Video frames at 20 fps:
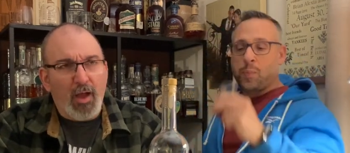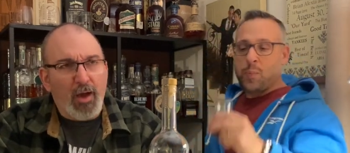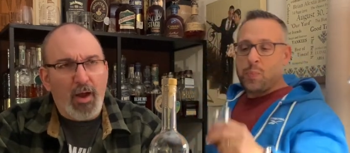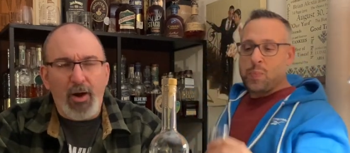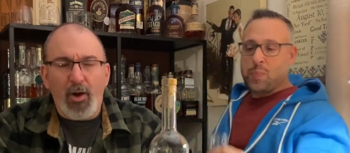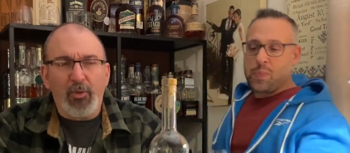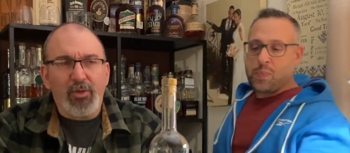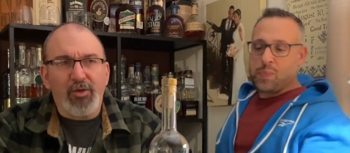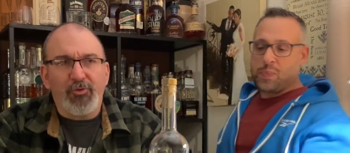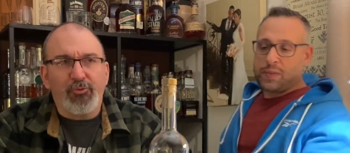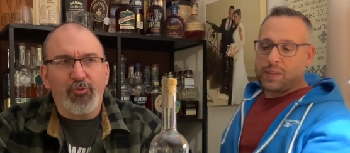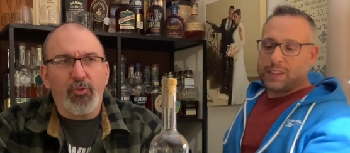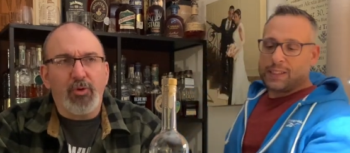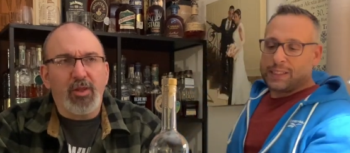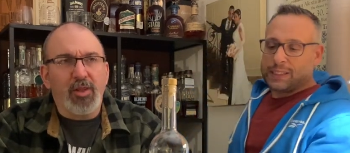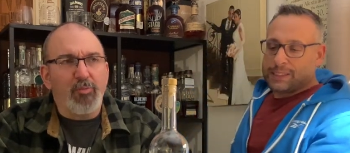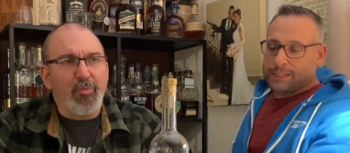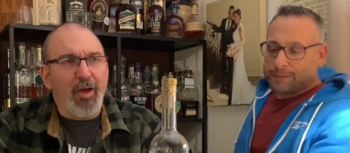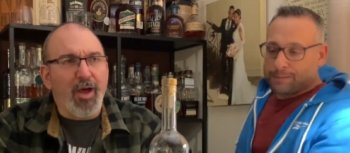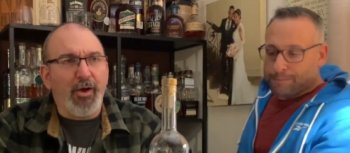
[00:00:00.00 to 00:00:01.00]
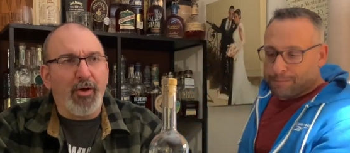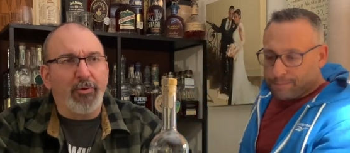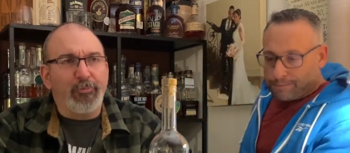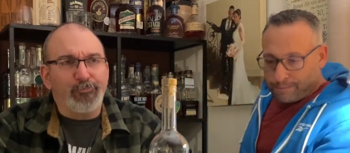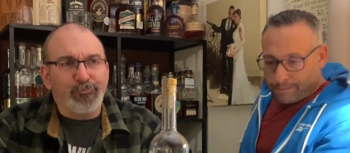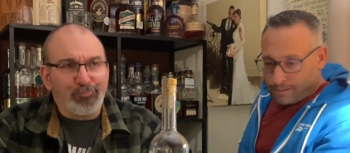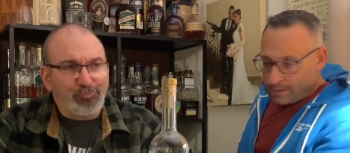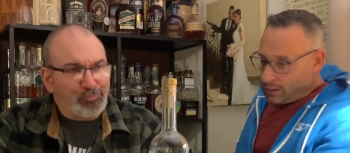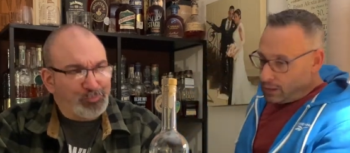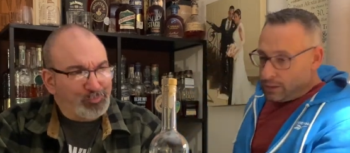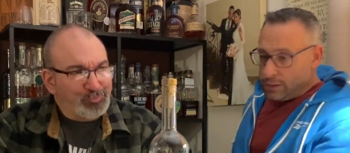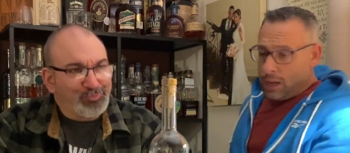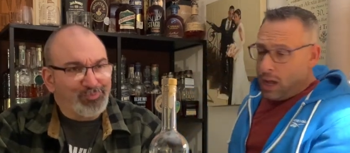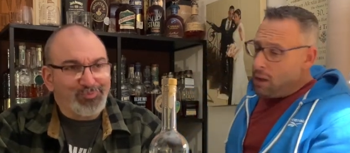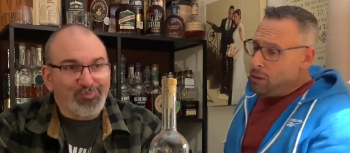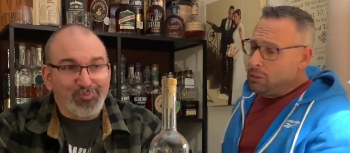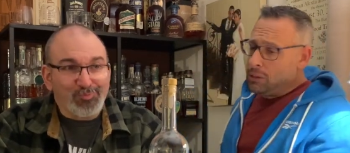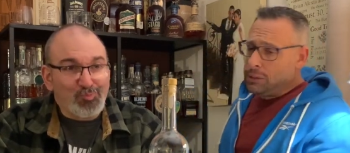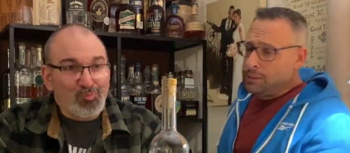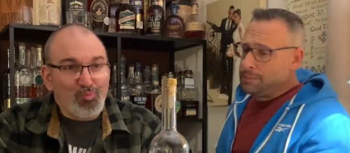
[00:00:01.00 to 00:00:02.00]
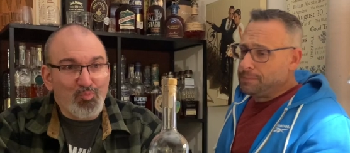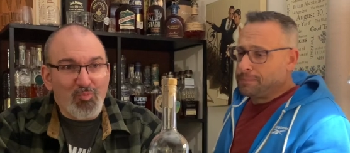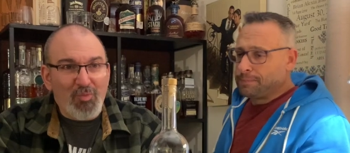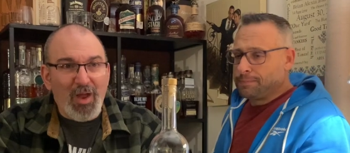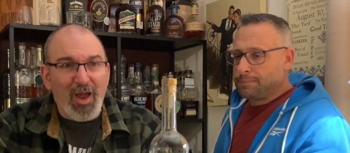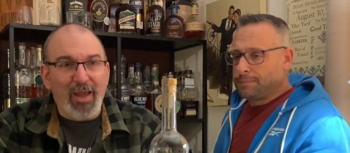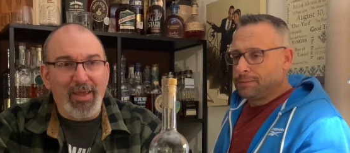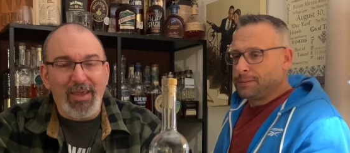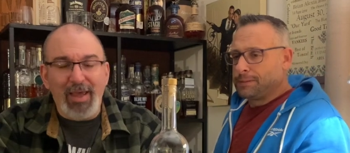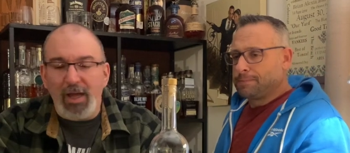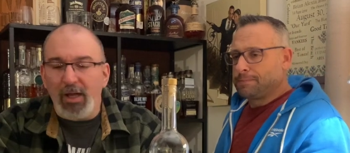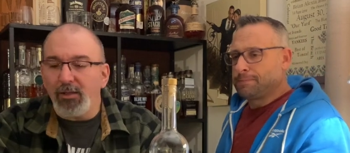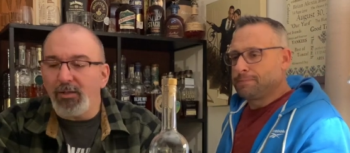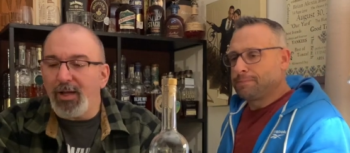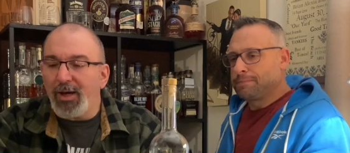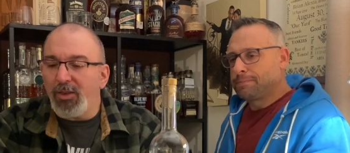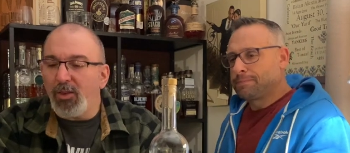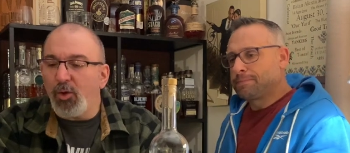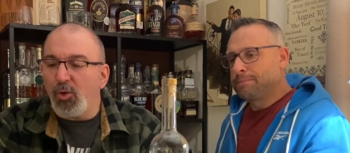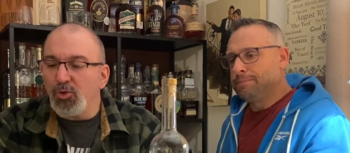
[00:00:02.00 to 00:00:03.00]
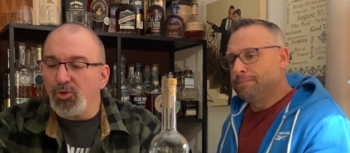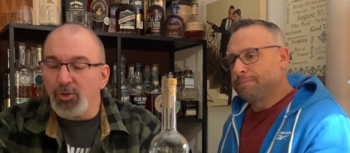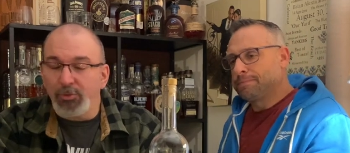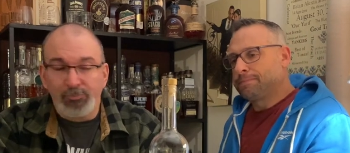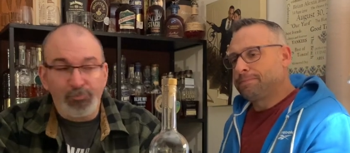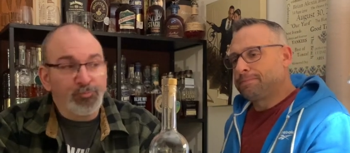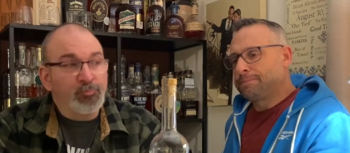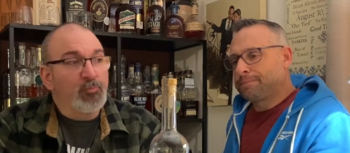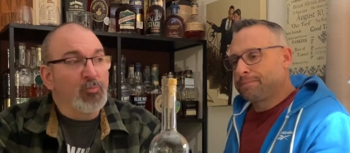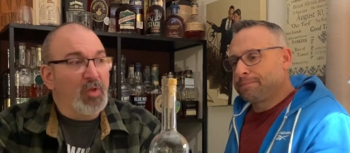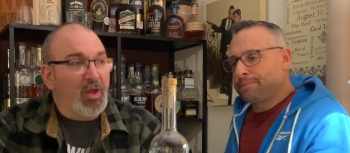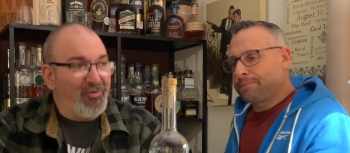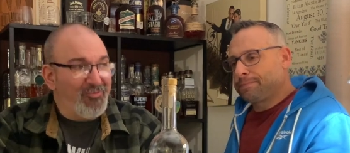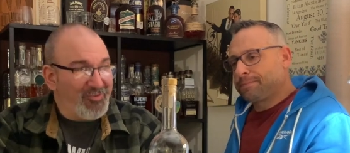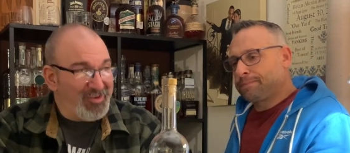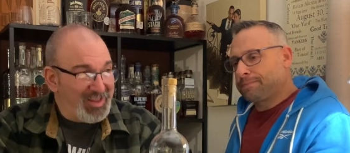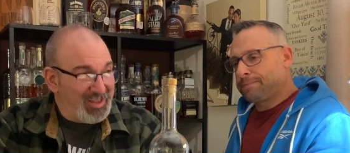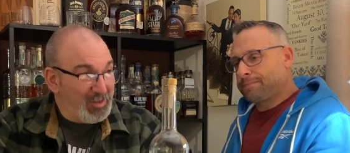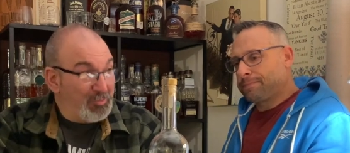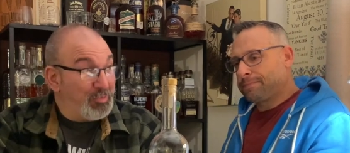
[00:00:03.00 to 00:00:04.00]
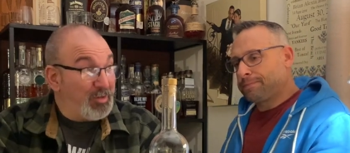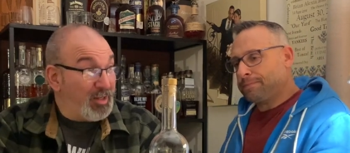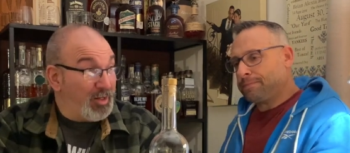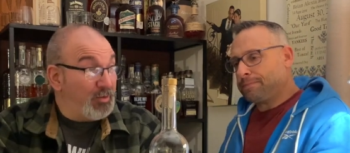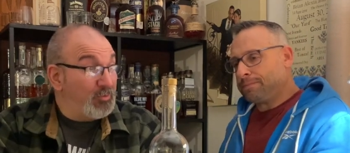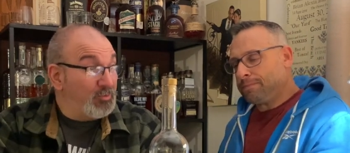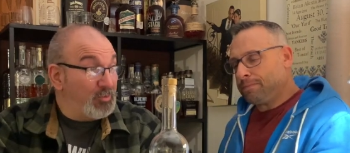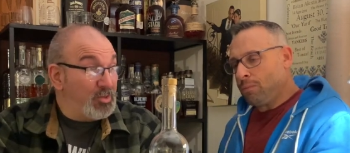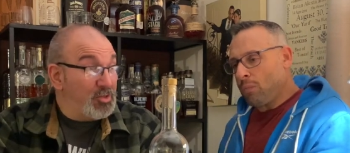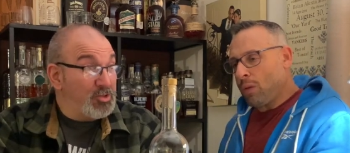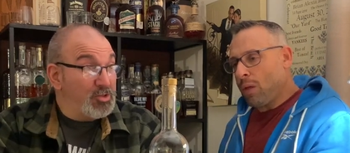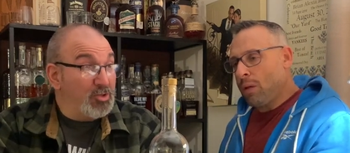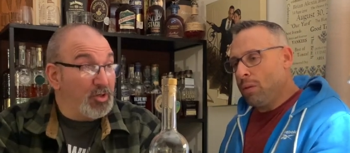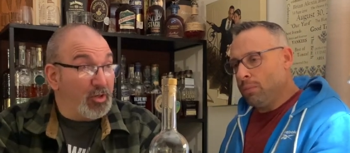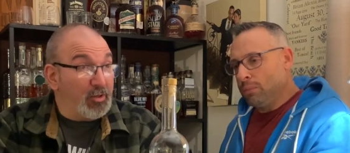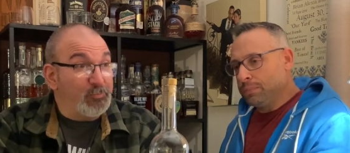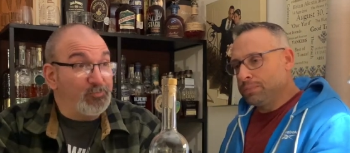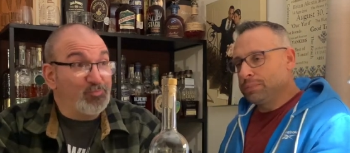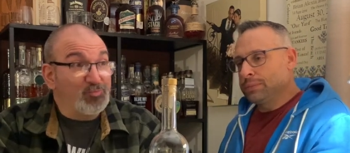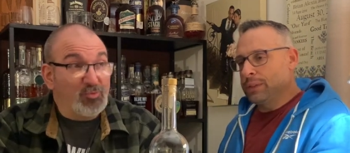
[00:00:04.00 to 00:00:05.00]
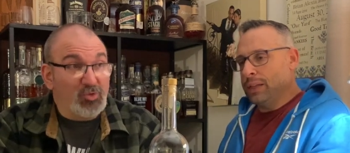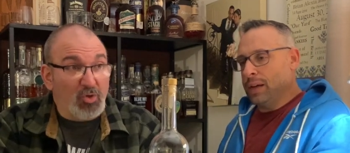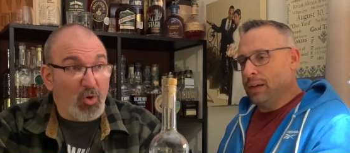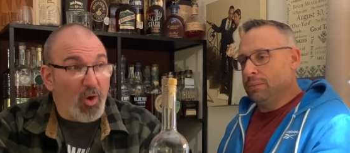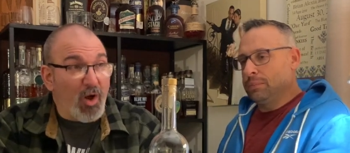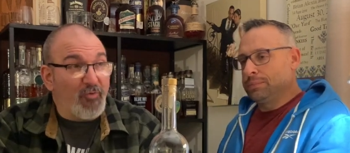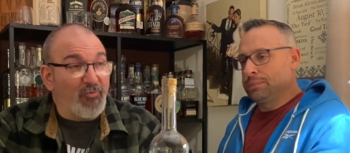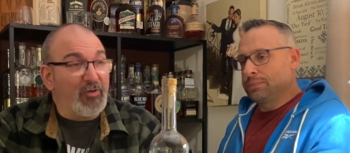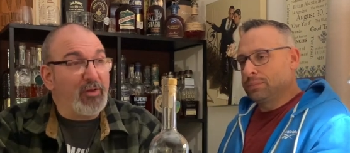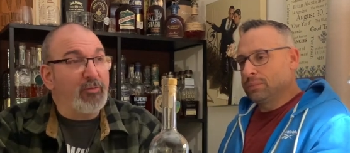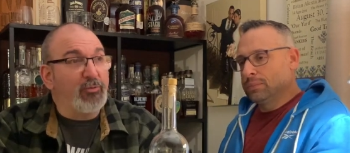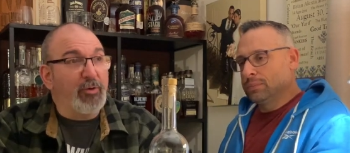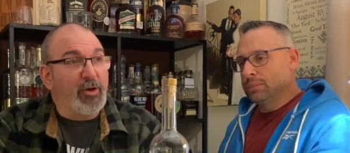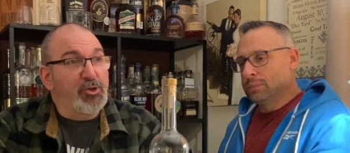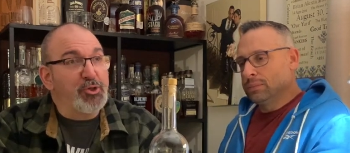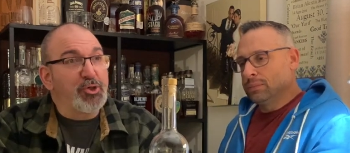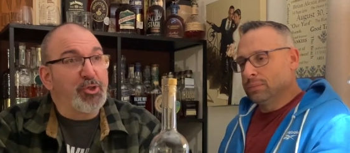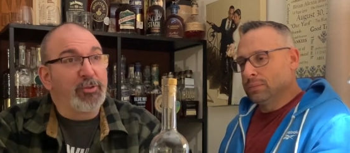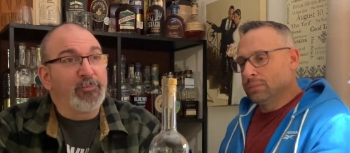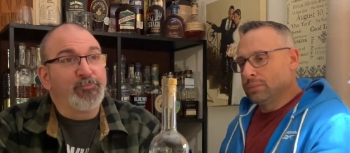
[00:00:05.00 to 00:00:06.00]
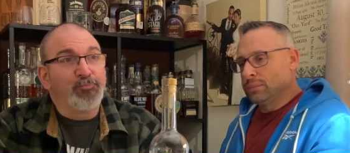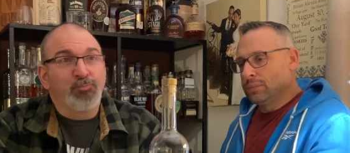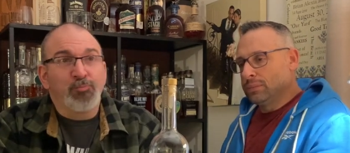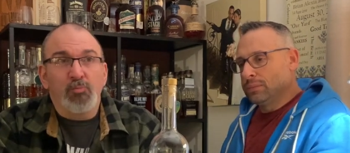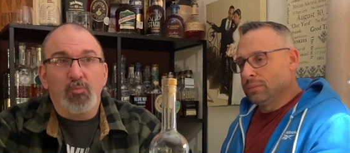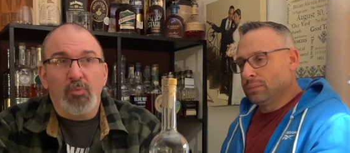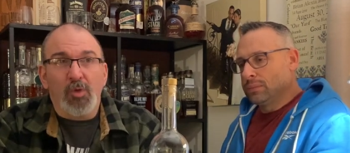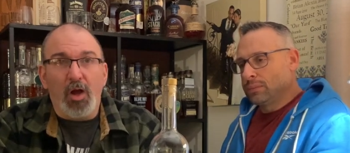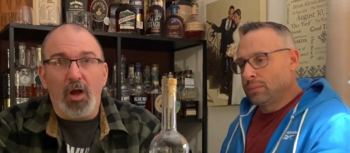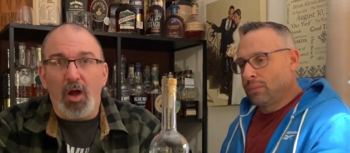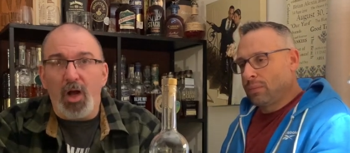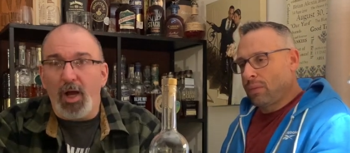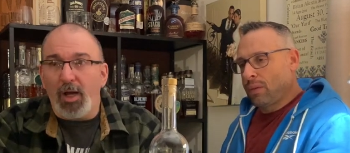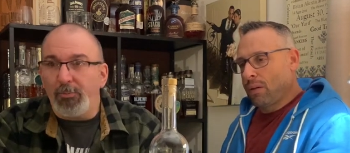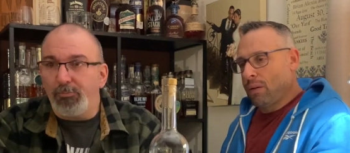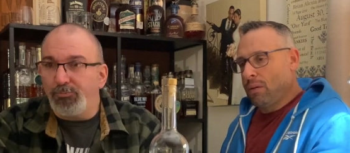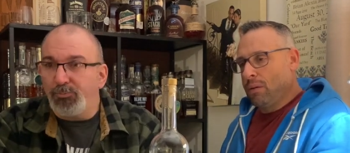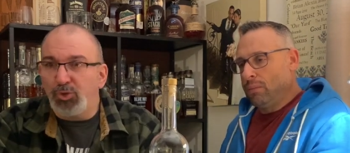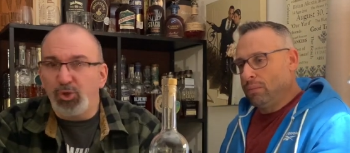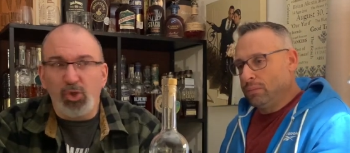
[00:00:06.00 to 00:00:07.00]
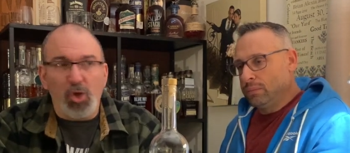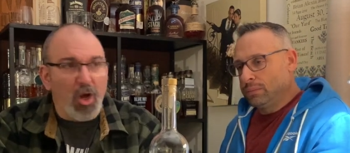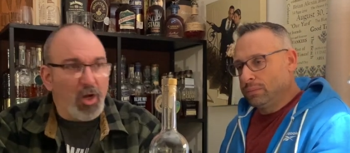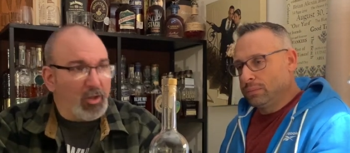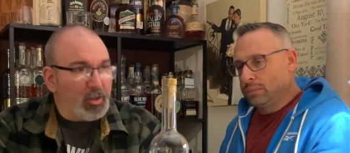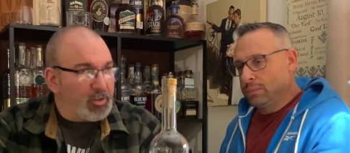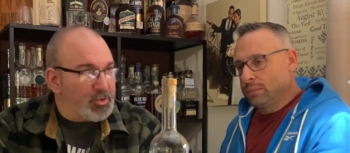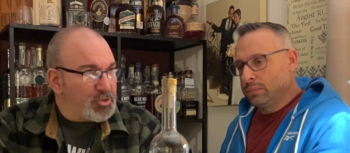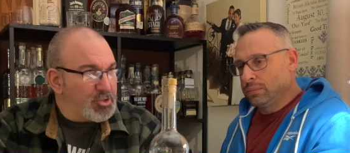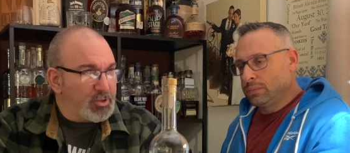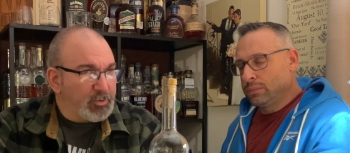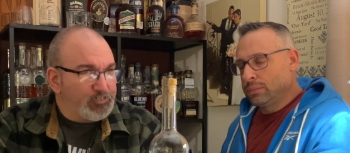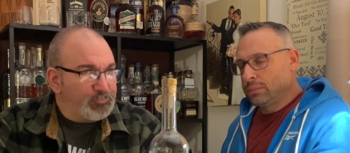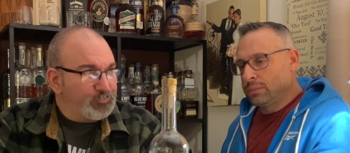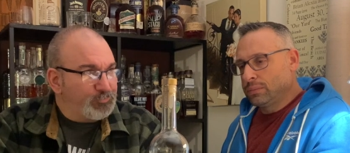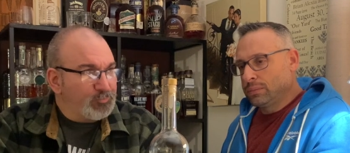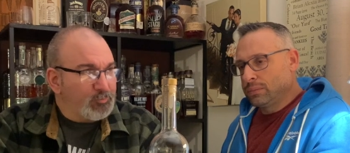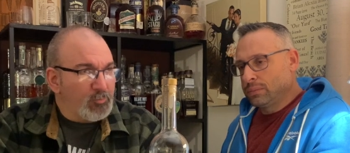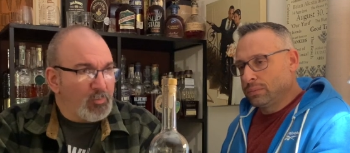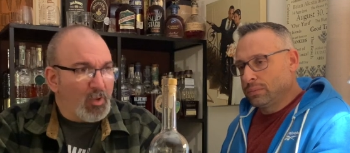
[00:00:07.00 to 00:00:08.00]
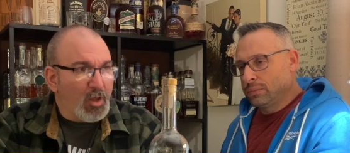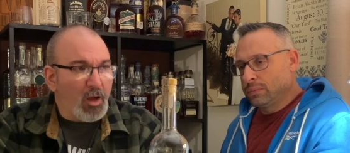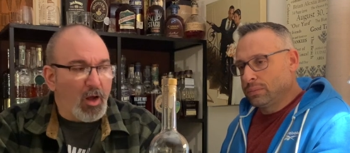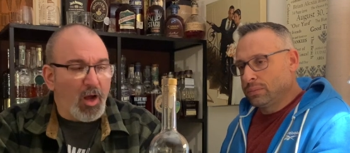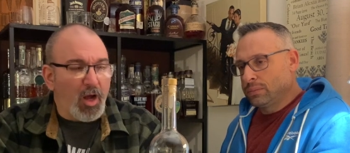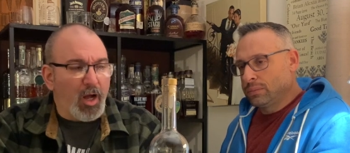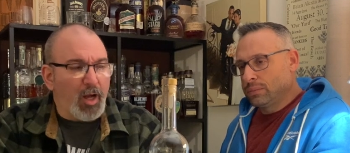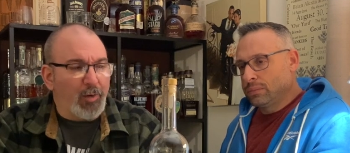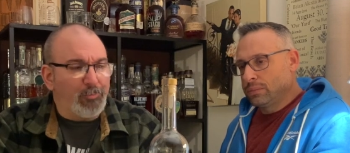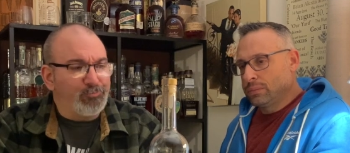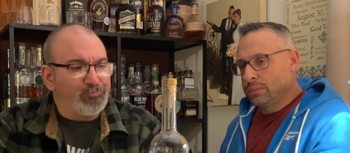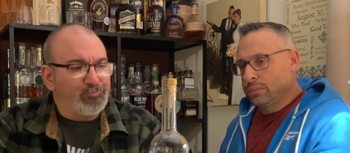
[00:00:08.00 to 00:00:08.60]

Speaker 1: I don't get fruity in the palate. No. I get a lot of those. Vanilla bean is good. Yeah. Coffee, rich, um, chocolates. Um,